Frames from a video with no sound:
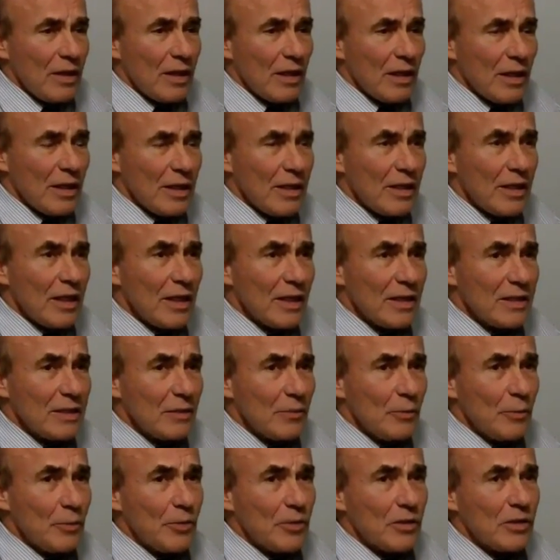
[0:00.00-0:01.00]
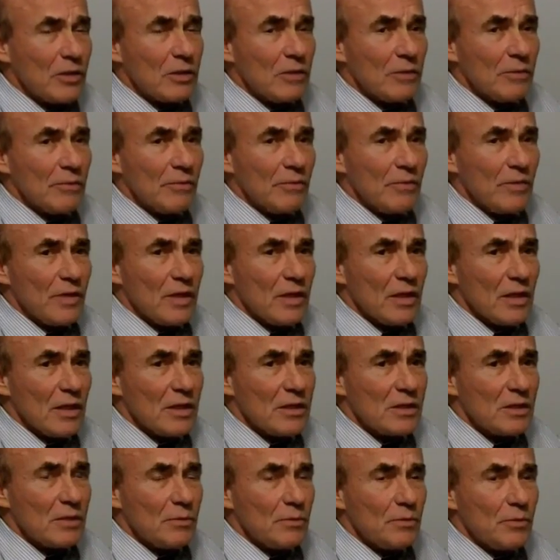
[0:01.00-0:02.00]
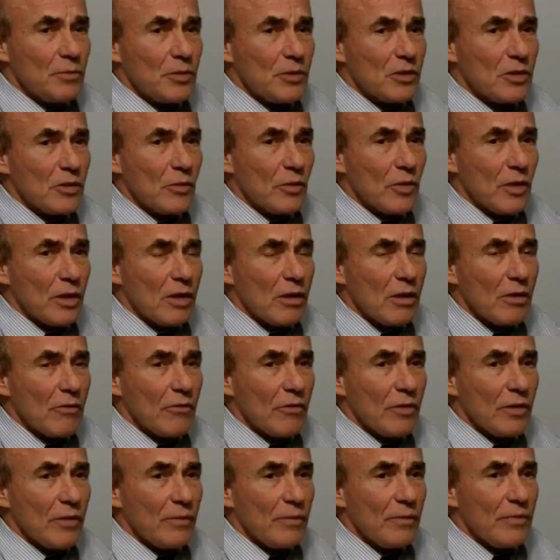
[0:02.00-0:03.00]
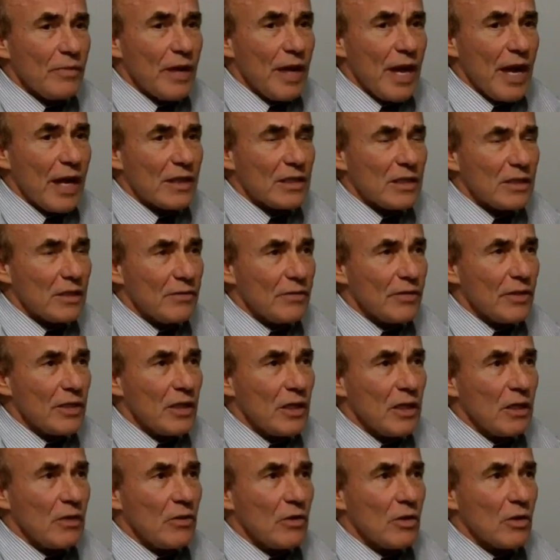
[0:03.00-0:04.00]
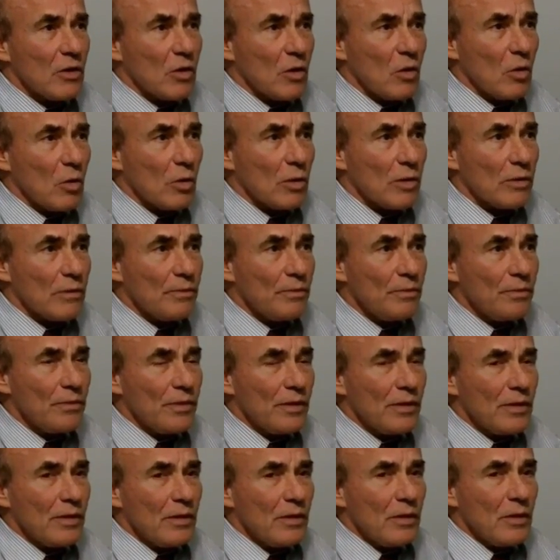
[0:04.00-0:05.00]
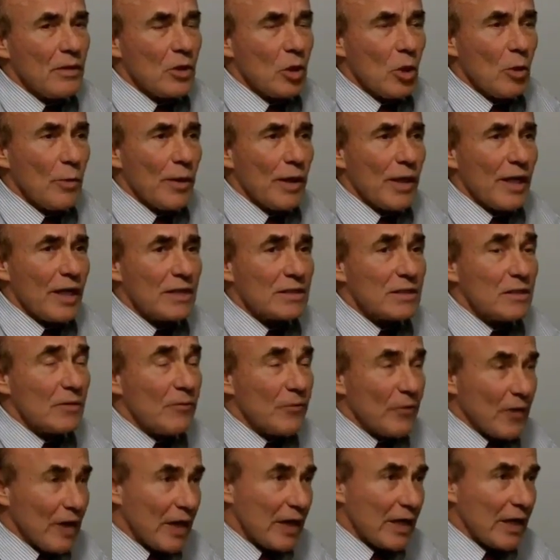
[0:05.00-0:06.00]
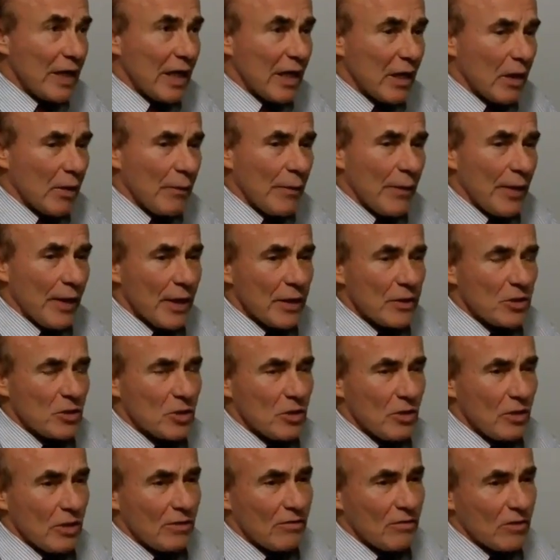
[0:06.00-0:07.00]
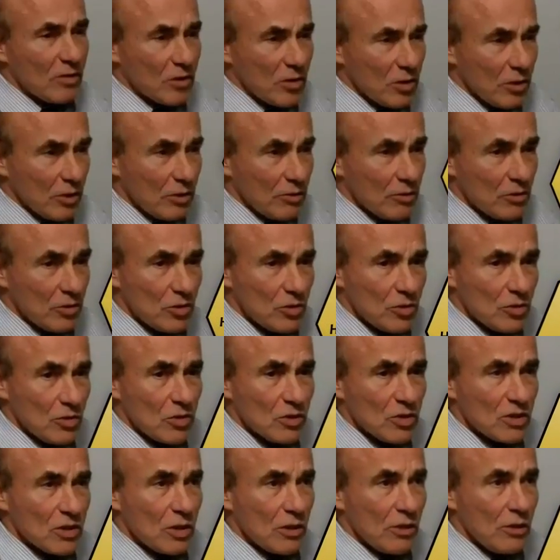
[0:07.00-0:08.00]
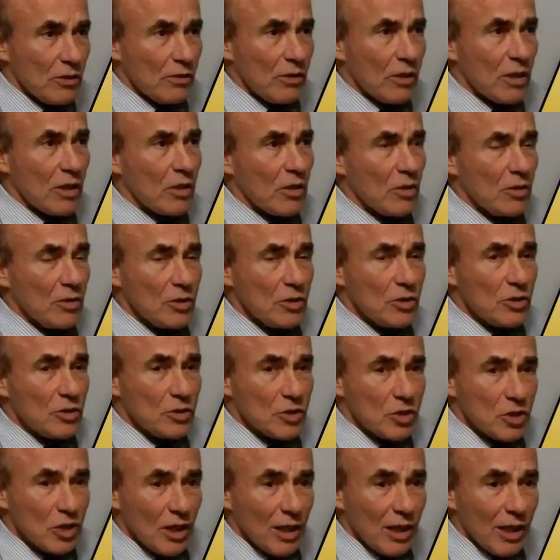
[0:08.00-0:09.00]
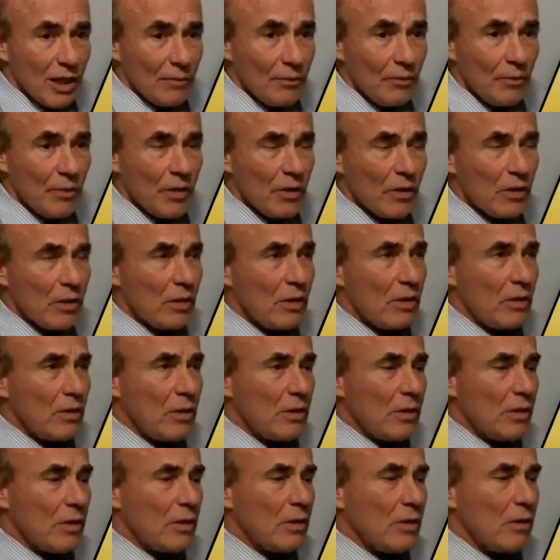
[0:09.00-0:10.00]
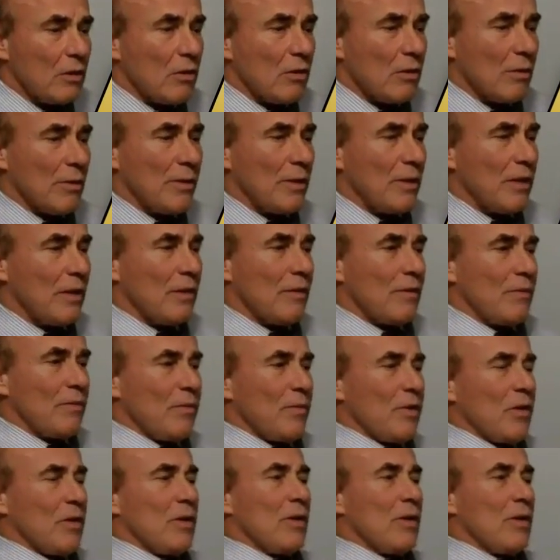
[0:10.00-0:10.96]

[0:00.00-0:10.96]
and it lets them put the recovery activity in their court. Nobody has to find out about it. You don't have to tell your insurance carrier. You're not going to lose your job or be,